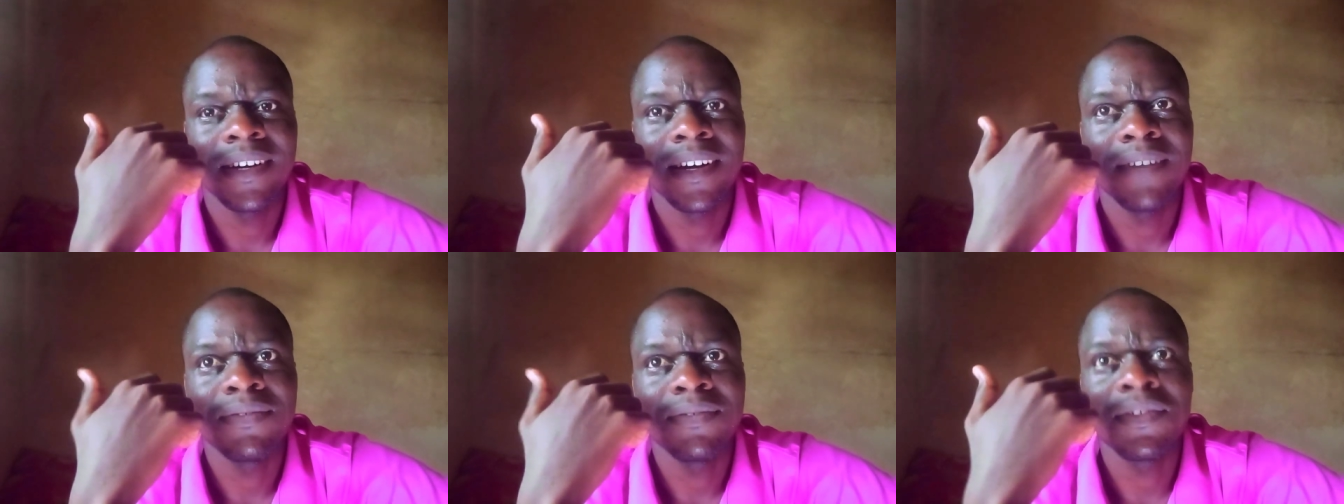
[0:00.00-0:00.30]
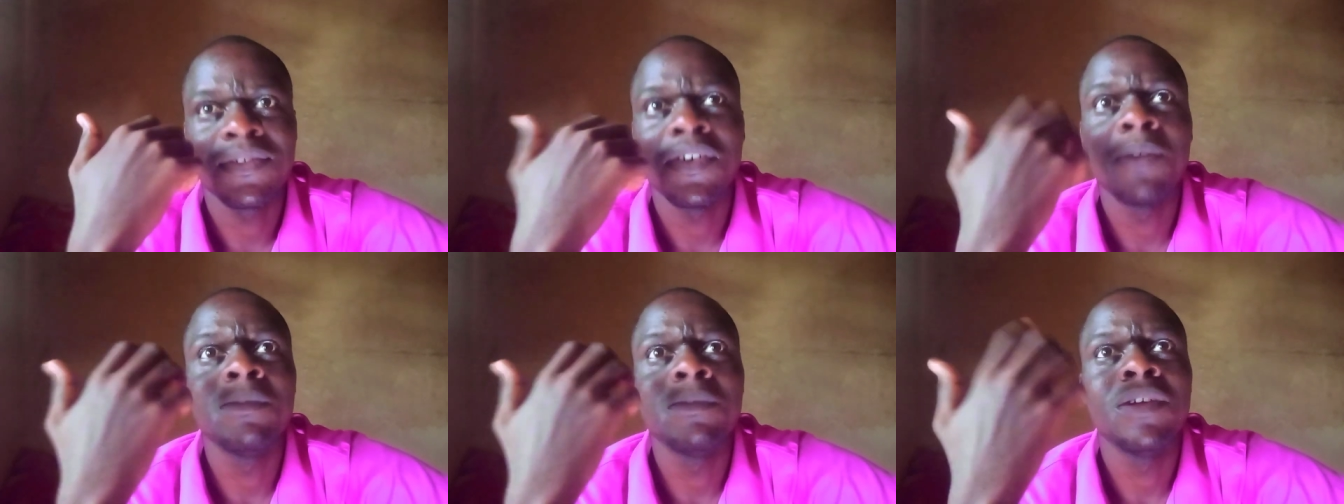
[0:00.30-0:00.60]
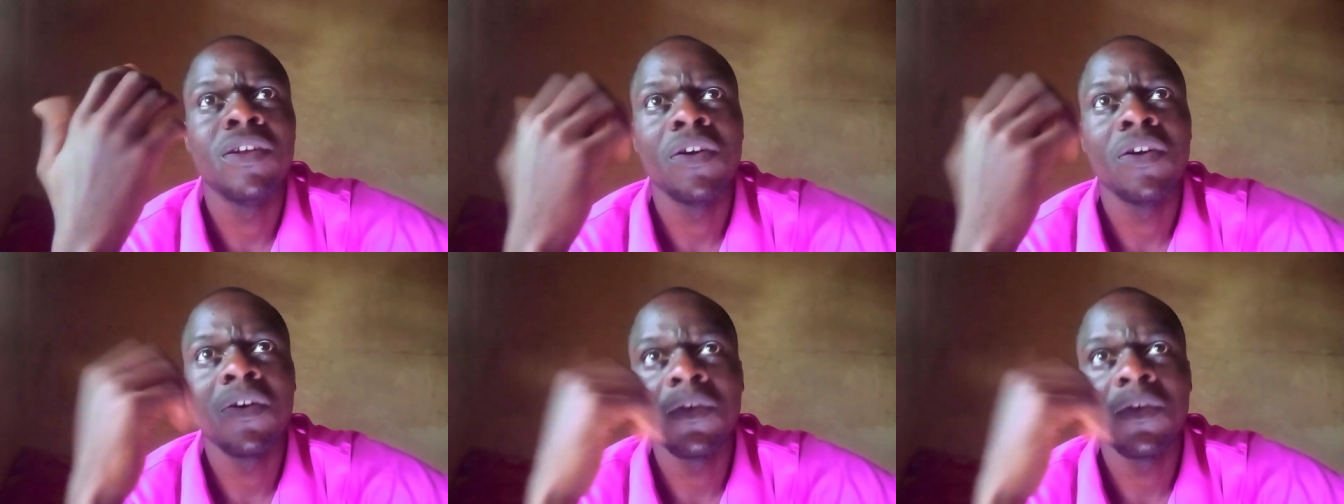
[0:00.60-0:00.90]
I've come
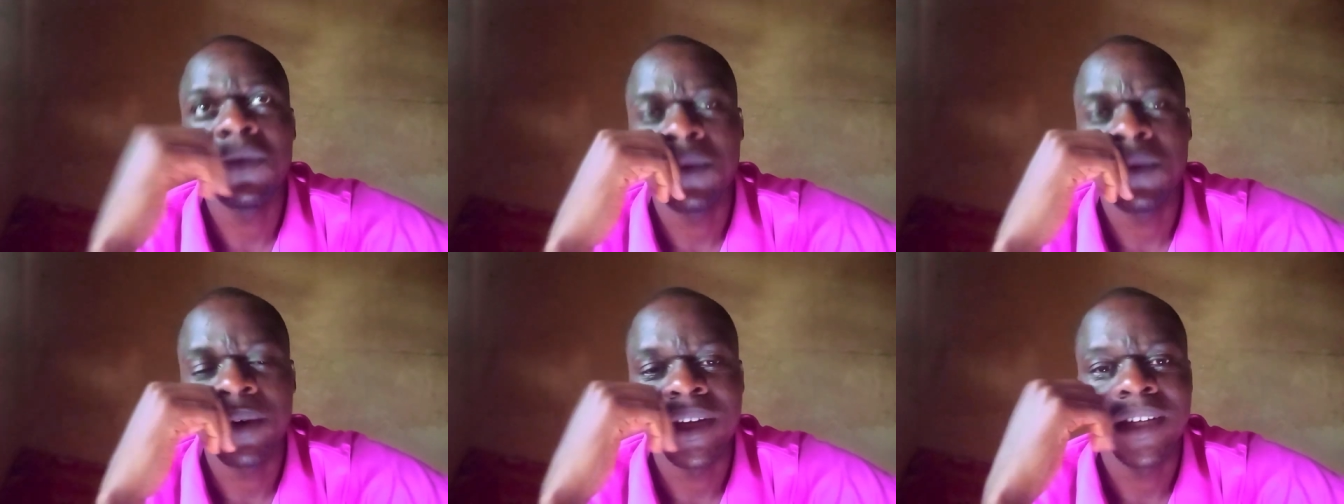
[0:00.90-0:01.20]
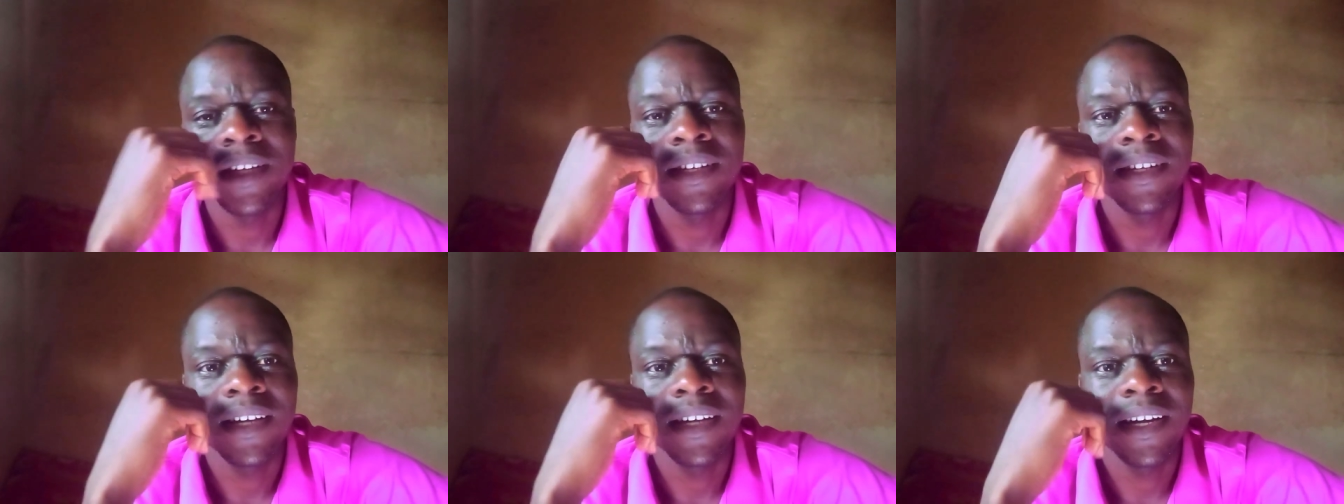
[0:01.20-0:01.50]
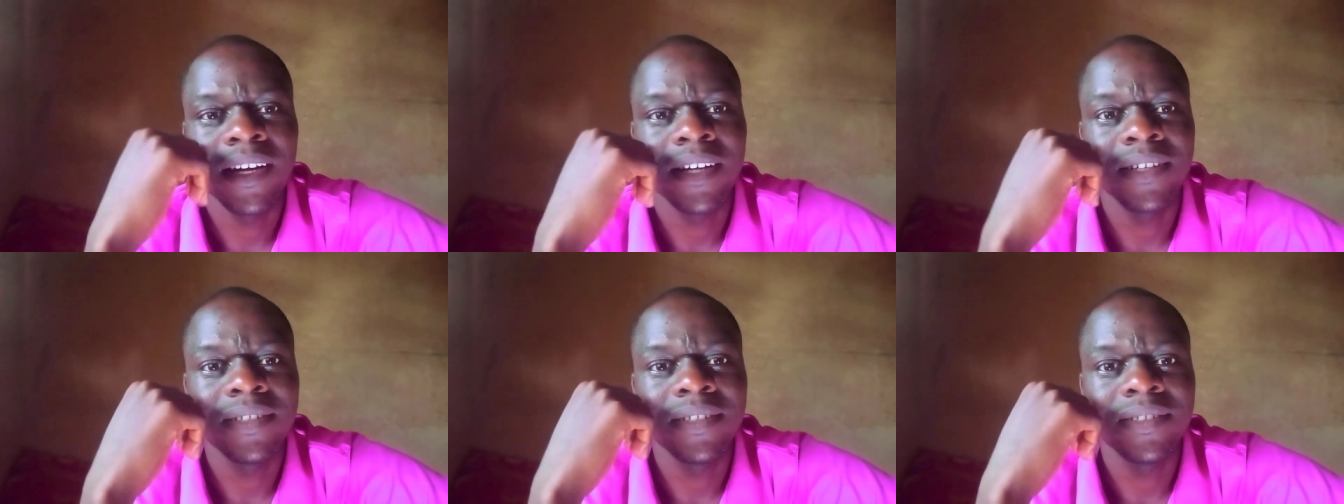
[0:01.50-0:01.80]
a long way
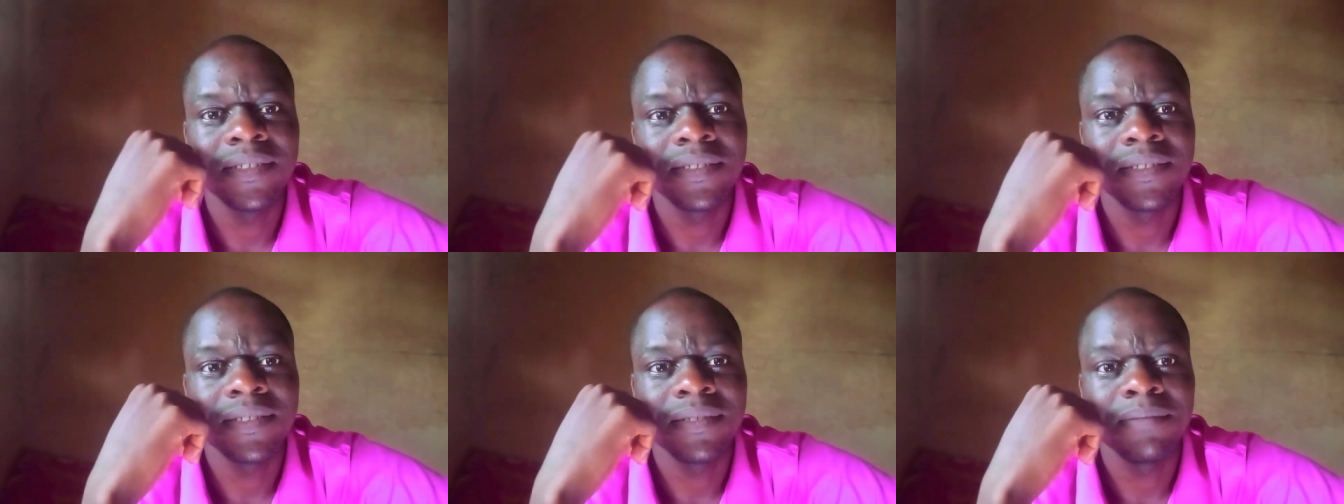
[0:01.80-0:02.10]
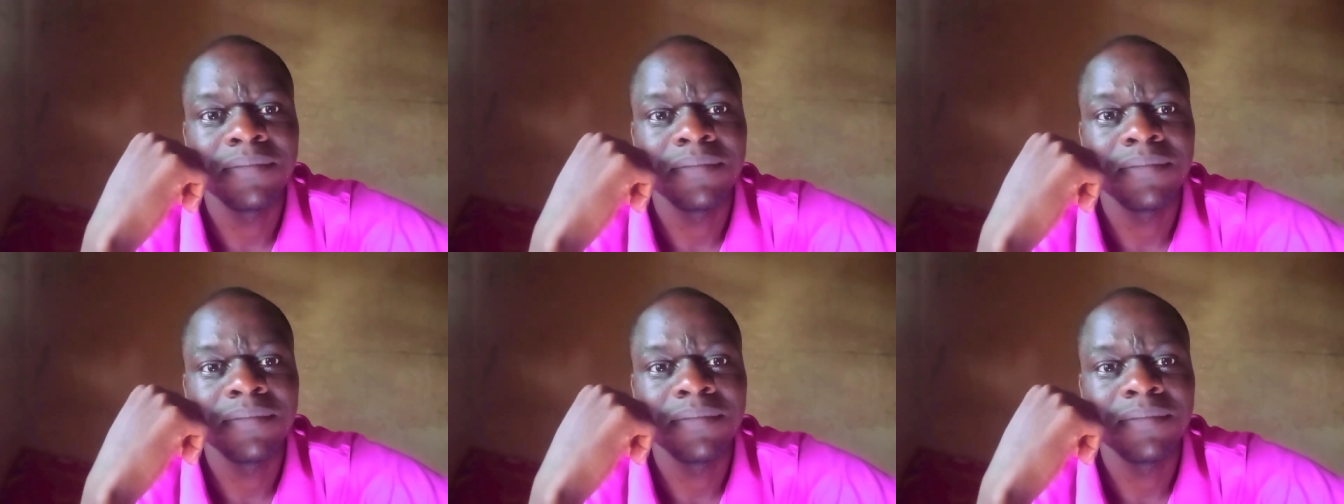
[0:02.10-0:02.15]
and